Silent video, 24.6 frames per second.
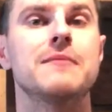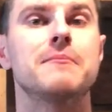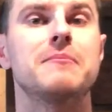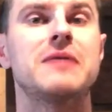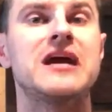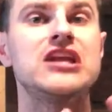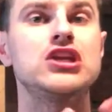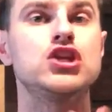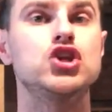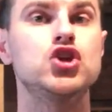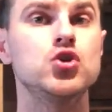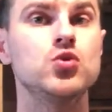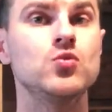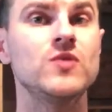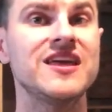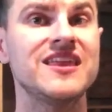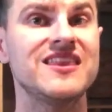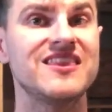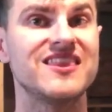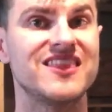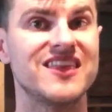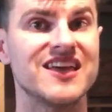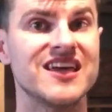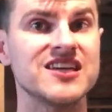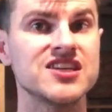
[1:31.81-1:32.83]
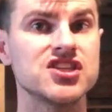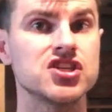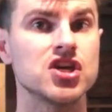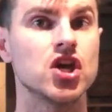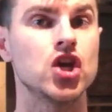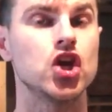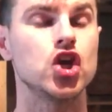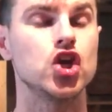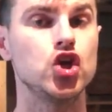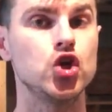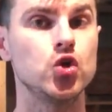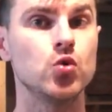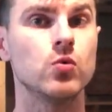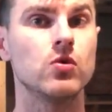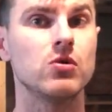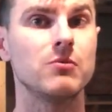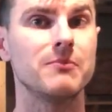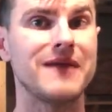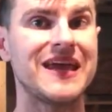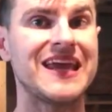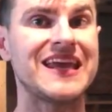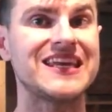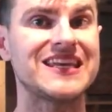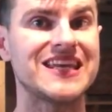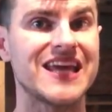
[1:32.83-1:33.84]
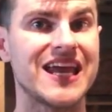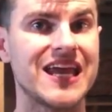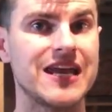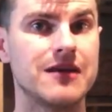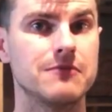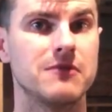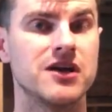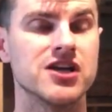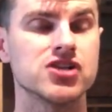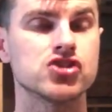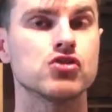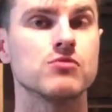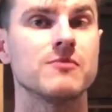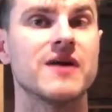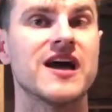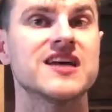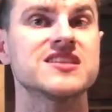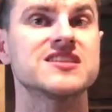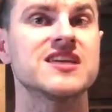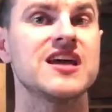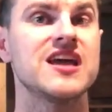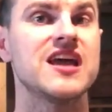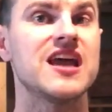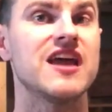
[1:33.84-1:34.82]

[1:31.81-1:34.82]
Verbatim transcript: By doing this, you will maintain muscle mass.